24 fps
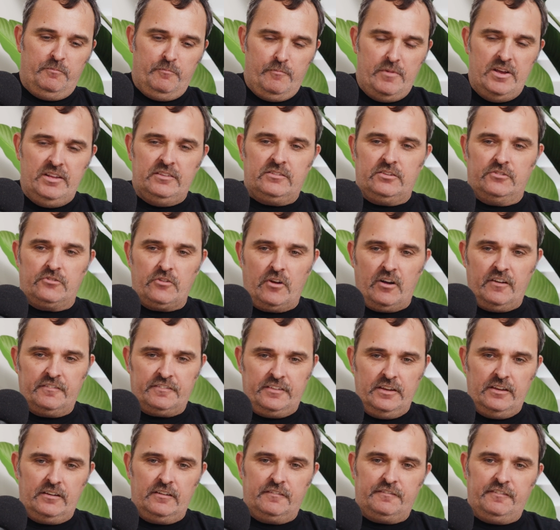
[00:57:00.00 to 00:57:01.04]
meant to drive
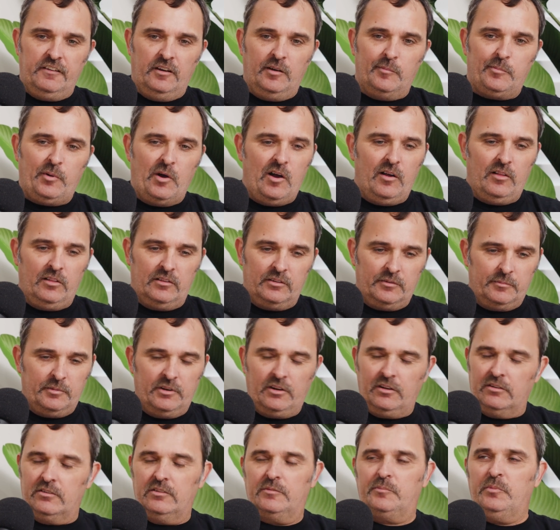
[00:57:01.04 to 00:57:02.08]
down to Phillip Island,
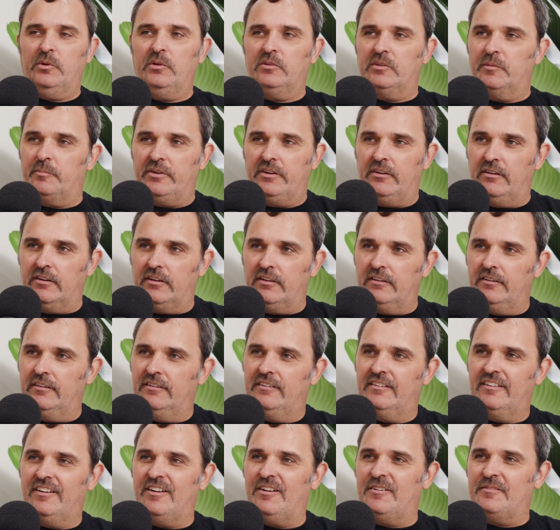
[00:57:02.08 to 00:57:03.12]
but I just pulled the pin on it.
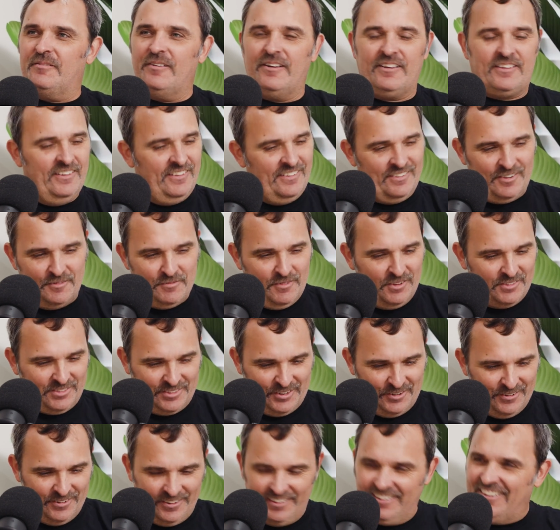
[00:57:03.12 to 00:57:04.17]
I'm like, I'm not
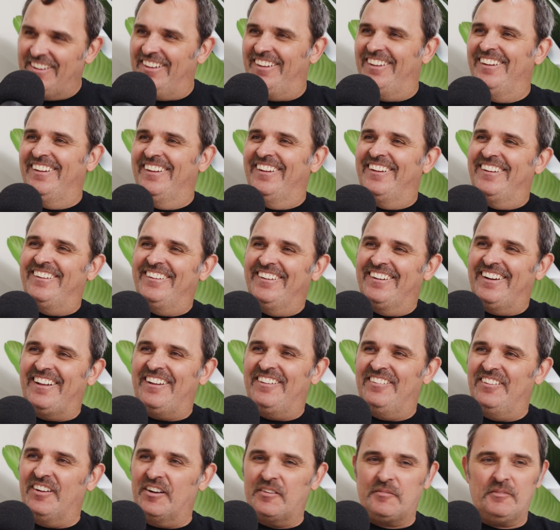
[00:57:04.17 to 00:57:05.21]
doing it. You know,
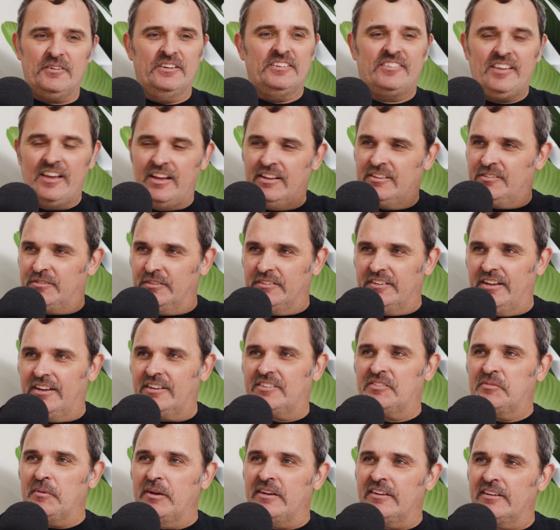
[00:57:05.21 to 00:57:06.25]
like, we're in Townsville
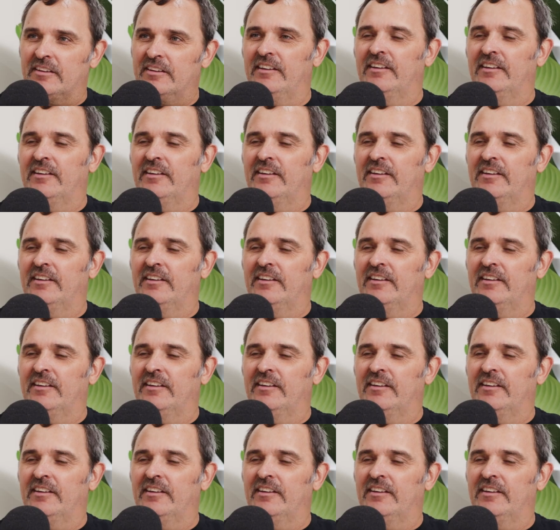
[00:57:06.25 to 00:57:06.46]
next week.